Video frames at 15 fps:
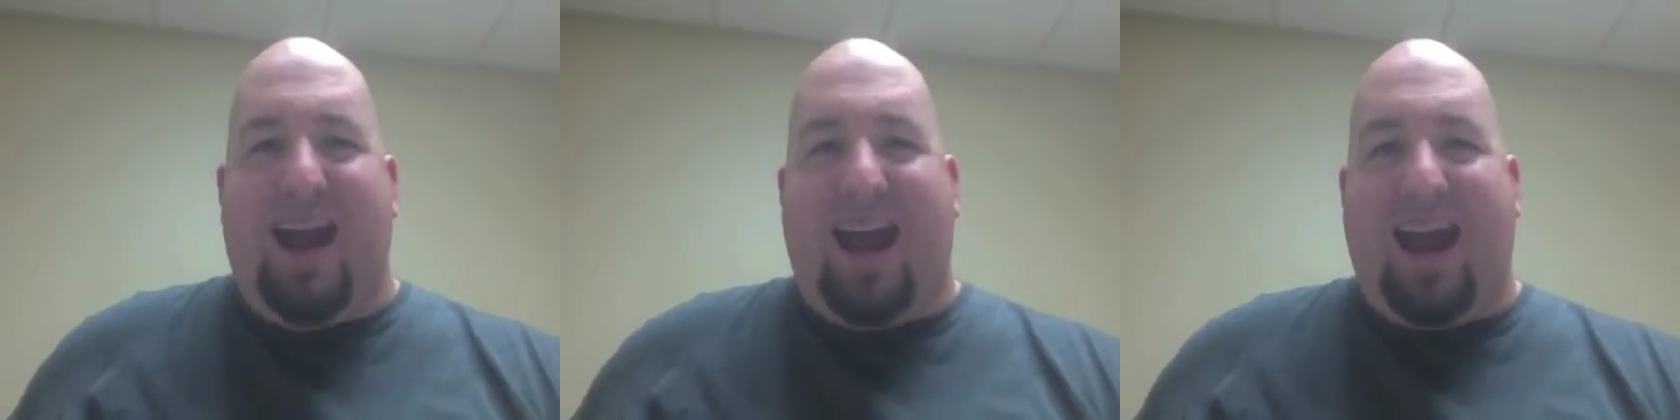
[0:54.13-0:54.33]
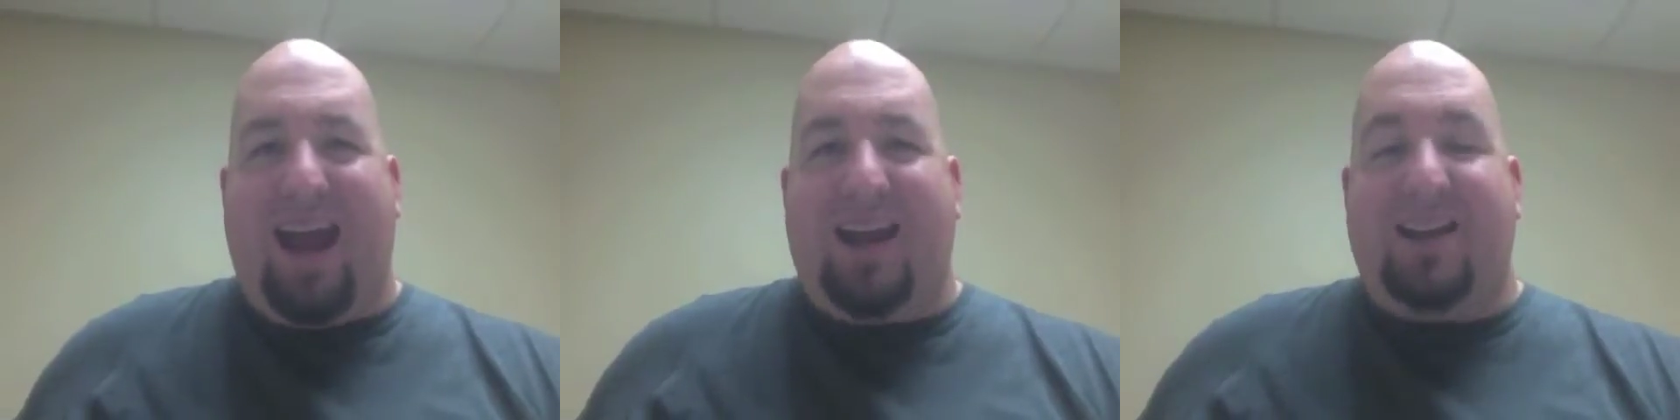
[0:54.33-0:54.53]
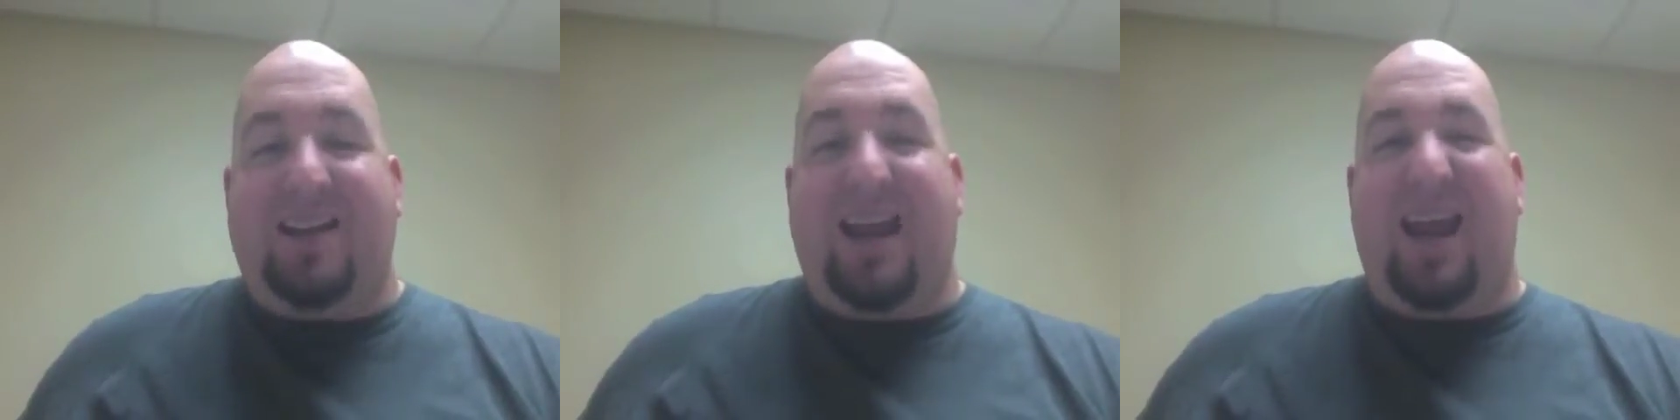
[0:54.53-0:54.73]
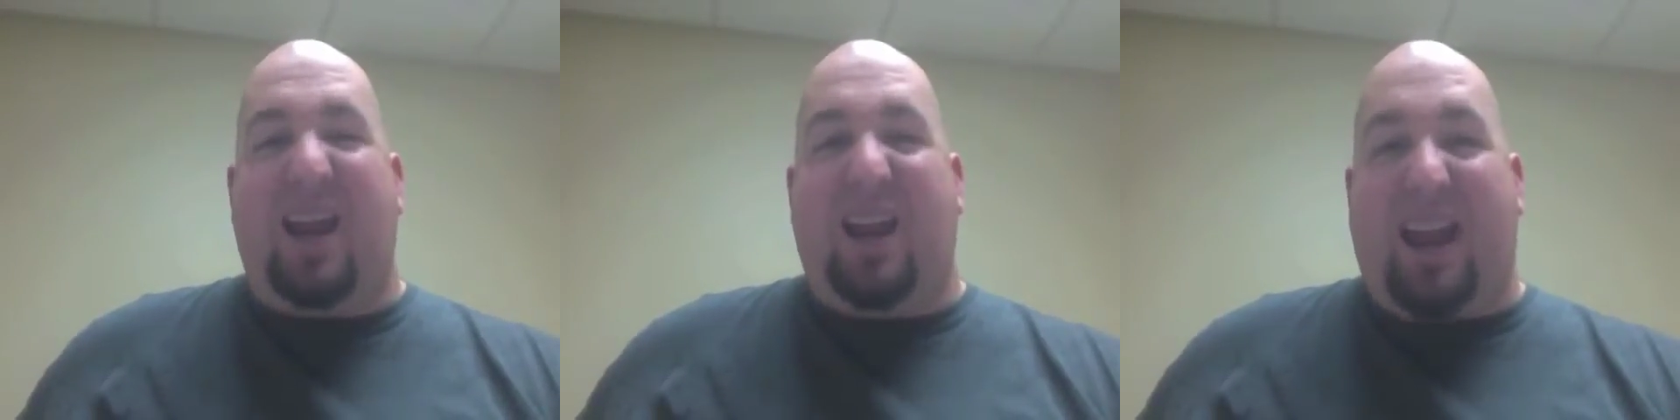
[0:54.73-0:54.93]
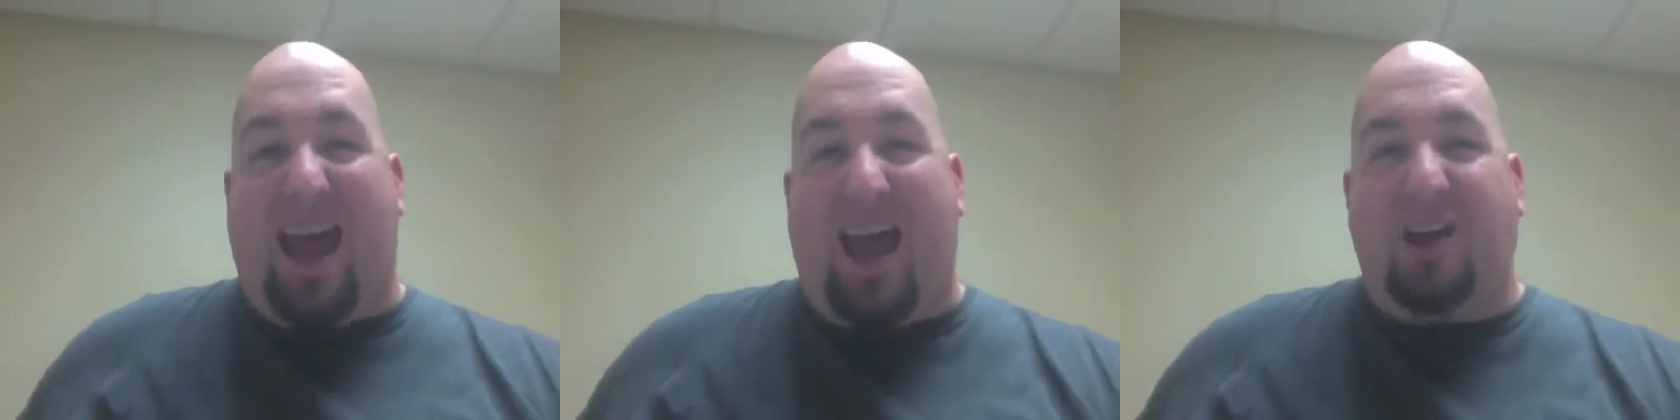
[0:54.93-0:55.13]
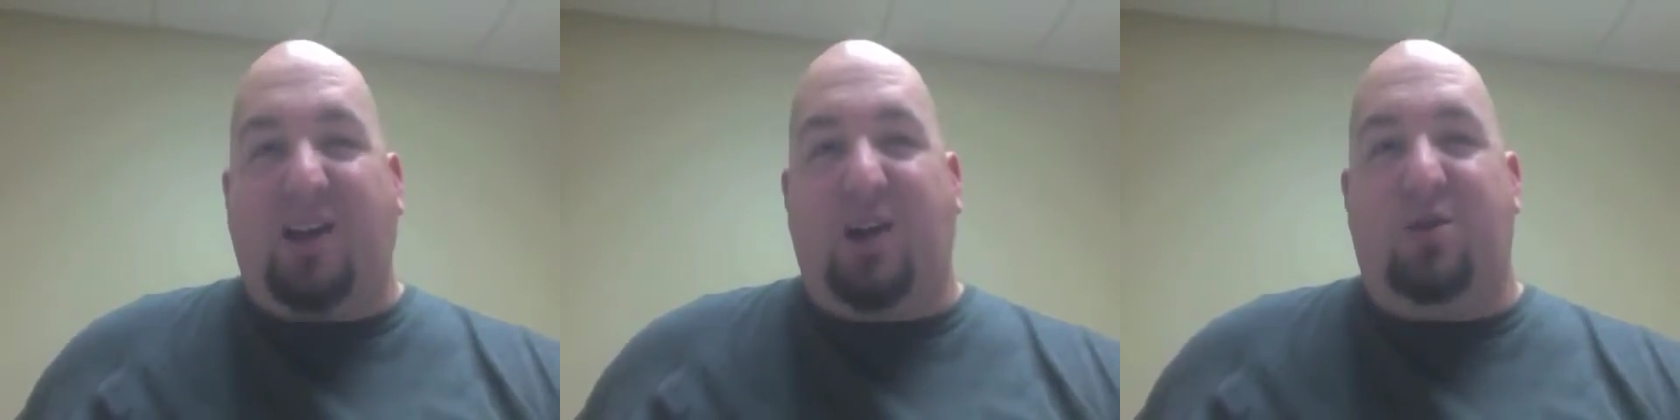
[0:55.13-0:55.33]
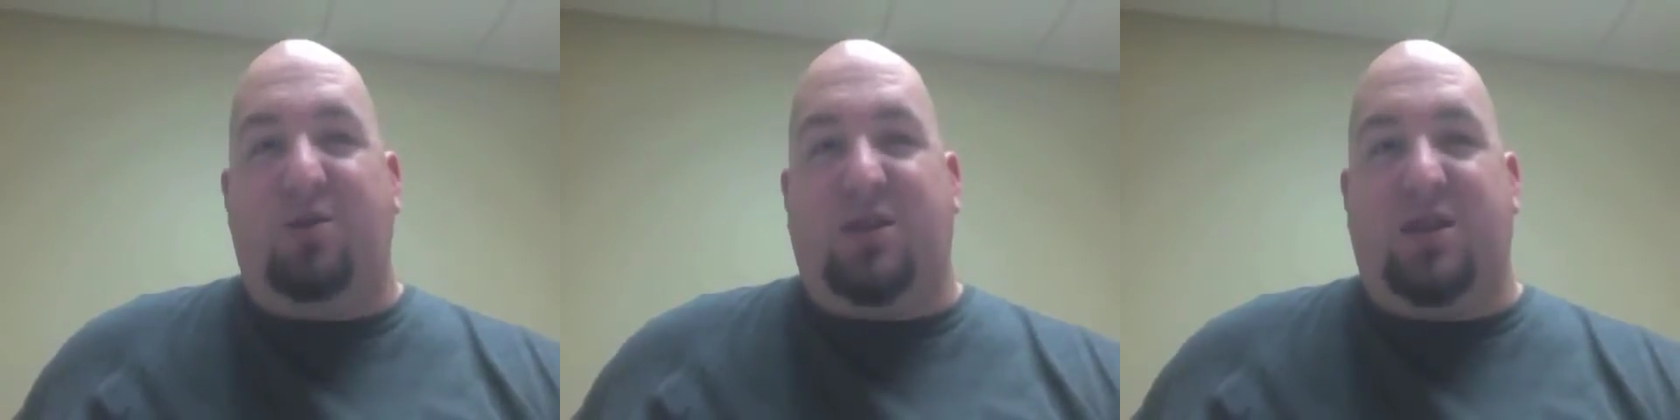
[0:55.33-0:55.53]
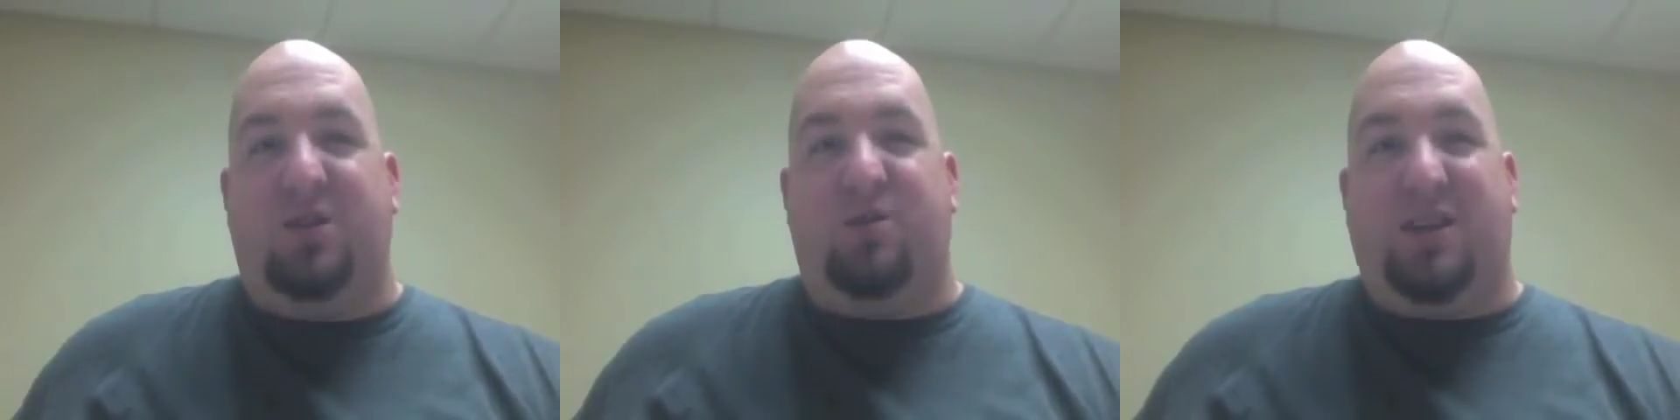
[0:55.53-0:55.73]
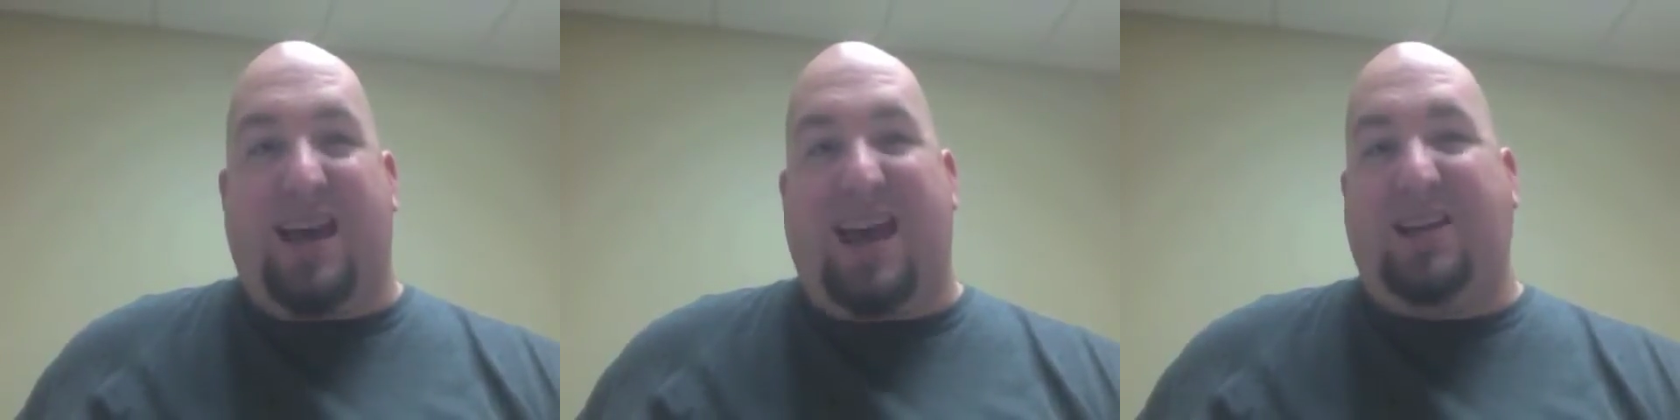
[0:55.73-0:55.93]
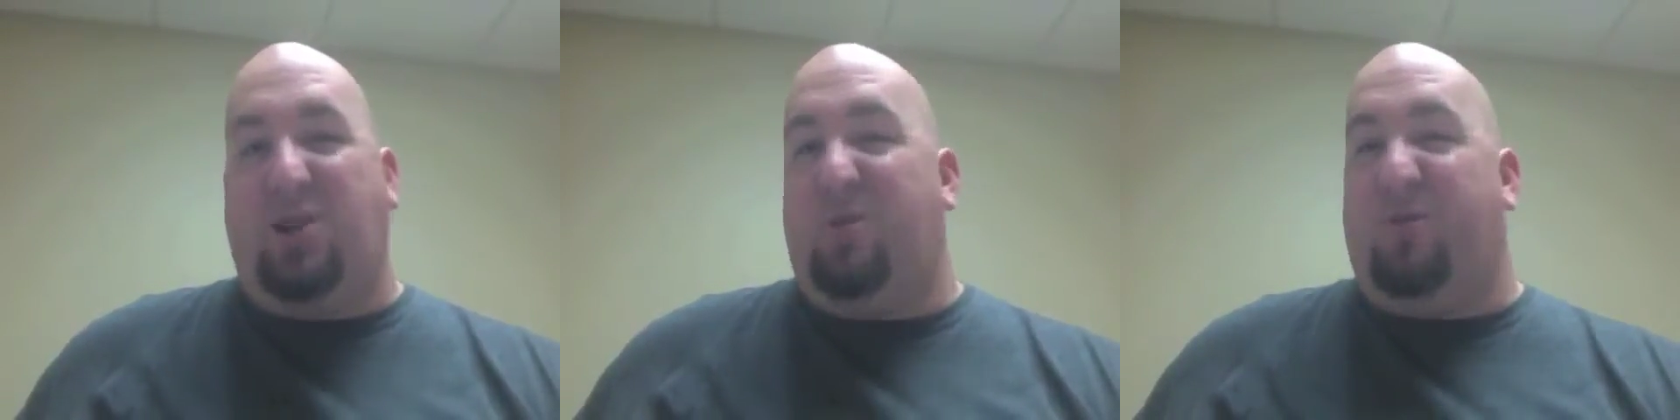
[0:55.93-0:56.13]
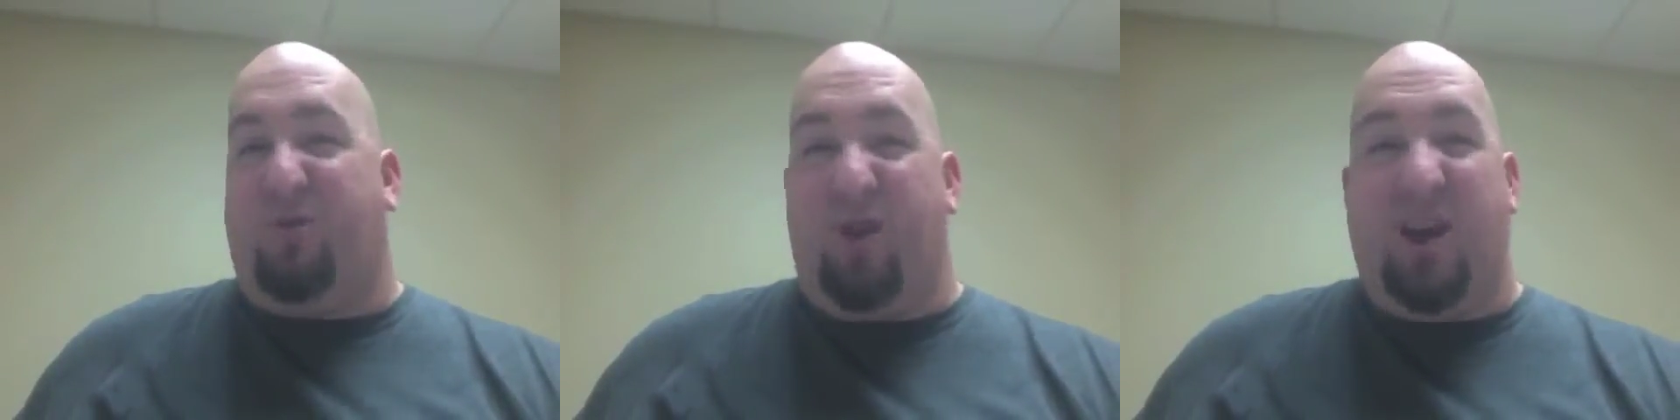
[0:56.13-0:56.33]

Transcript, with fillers: And they allow you to let your